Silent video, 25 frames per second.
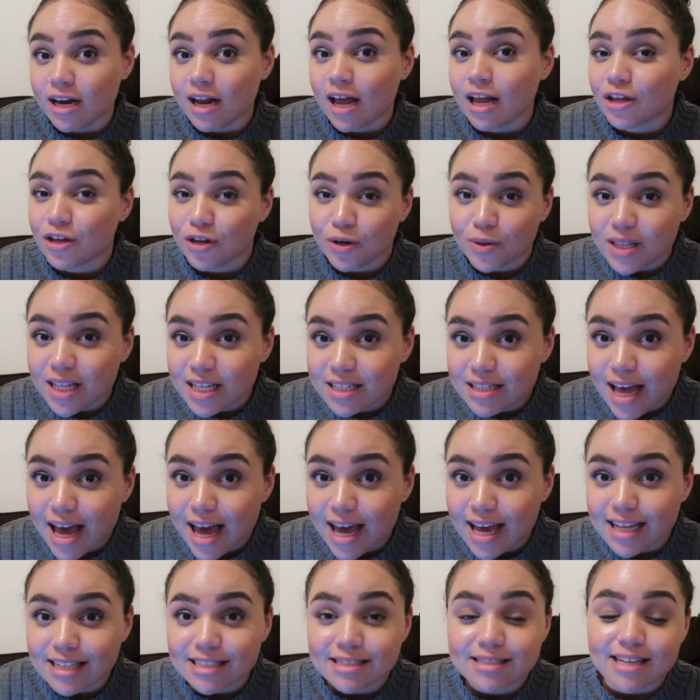And you know what they
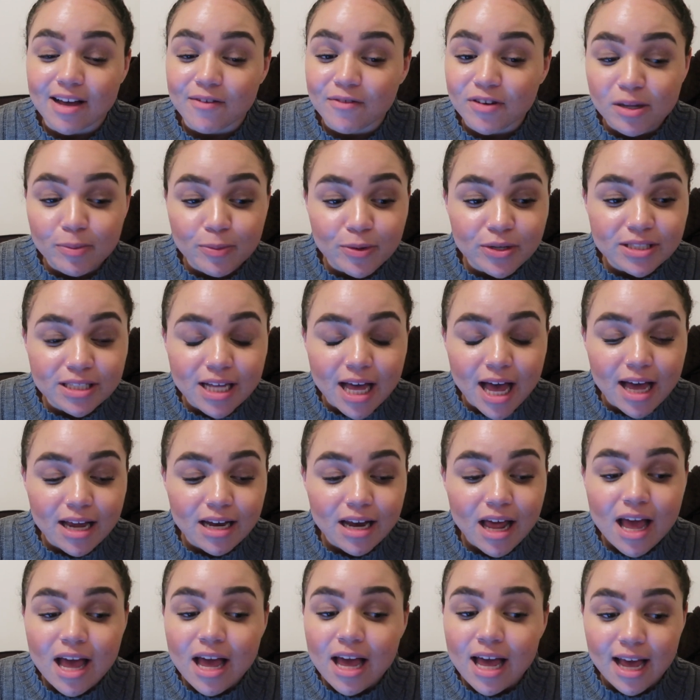say, it's 70%
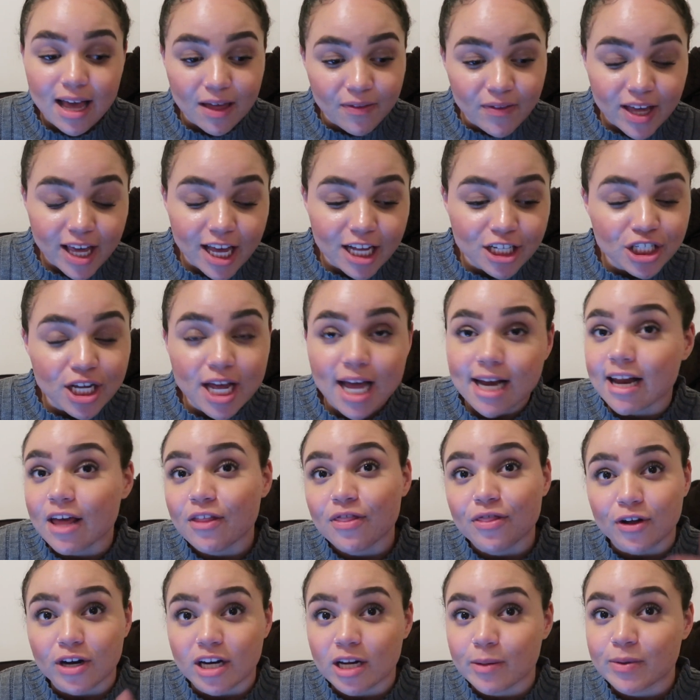in the kitchen
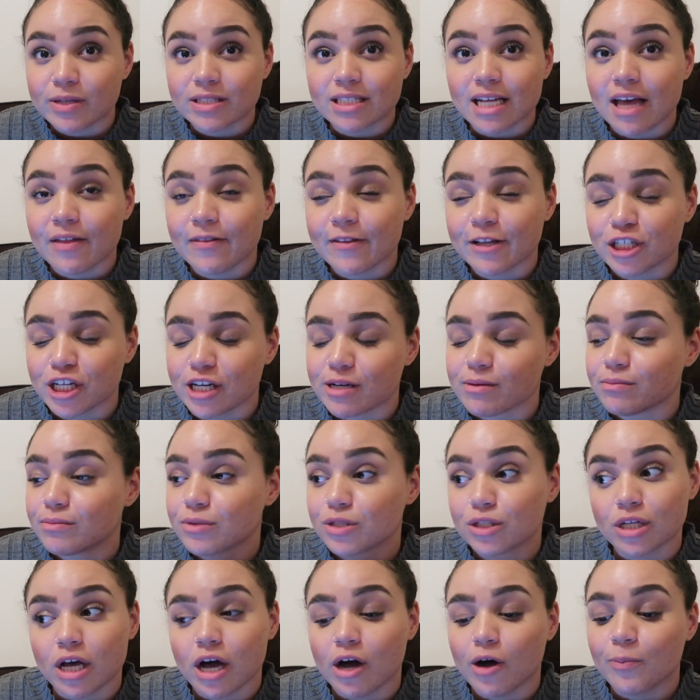and 30% in the gym.
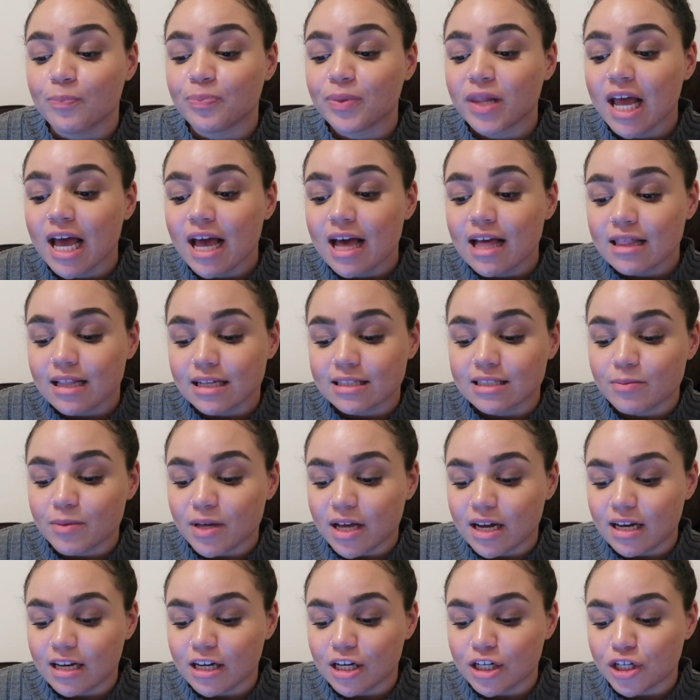So that's something
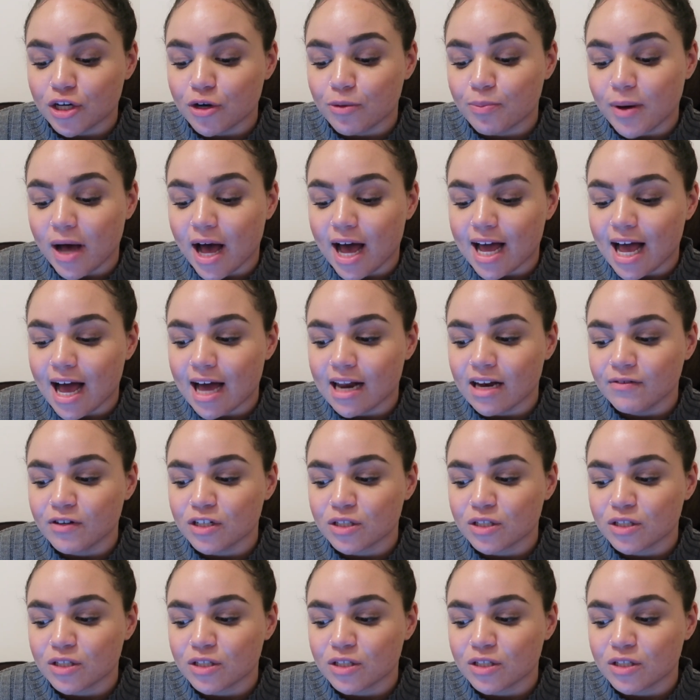I need to do. But I kind of